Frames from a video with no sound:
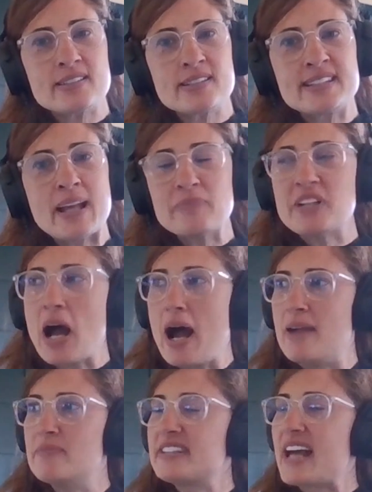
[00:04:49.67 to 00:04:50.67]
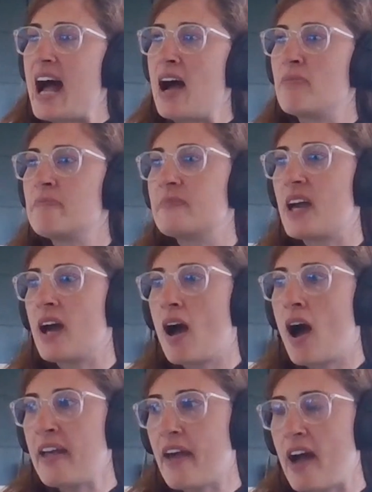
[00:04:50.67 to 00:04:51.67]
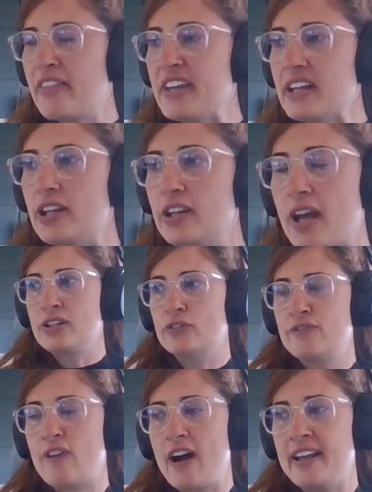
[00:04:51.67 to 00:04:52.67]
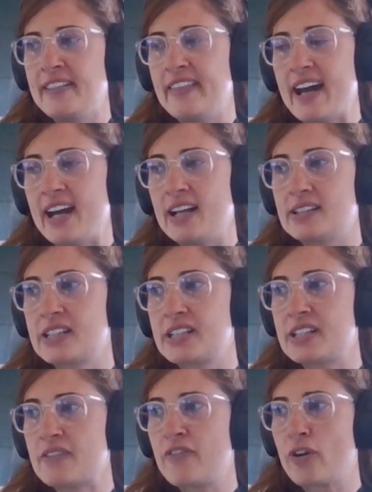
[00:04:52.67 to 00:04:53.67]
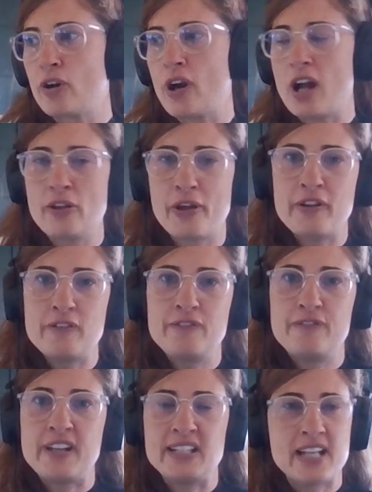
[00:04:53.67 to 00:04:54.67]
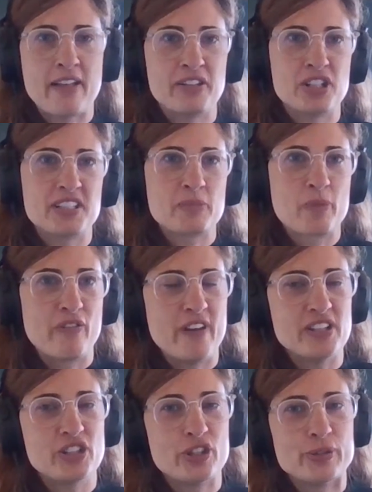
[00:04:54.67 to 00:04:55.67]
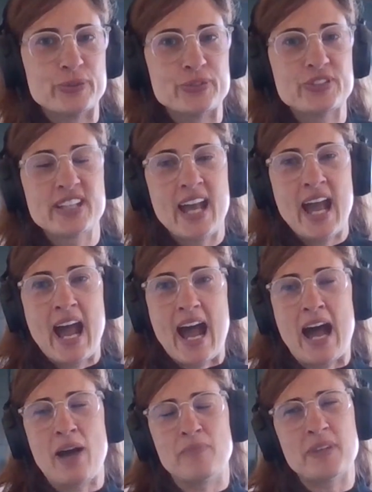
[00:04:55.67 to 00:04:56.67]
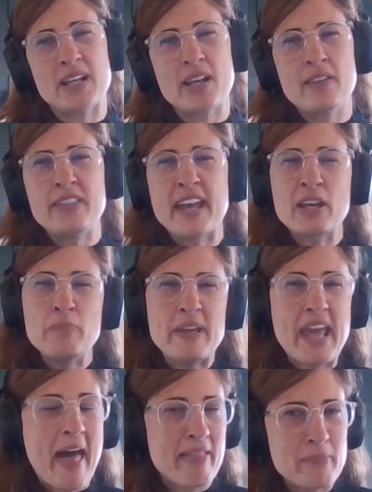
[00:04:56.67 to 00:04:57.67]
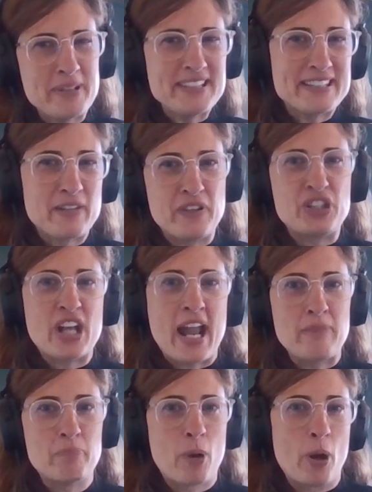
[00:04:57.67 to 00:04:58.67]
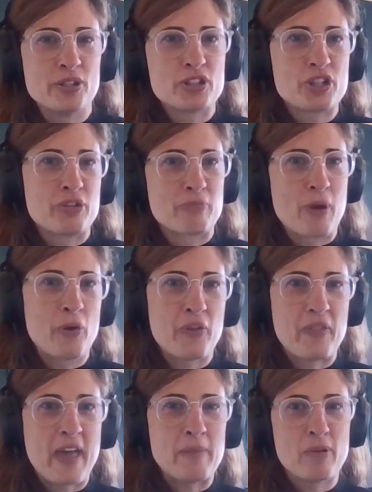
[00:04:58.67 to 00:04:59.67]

Sometimes. I think you'll find that for a lot of intelligence professionals, there can be elements of the James Bond to the role that they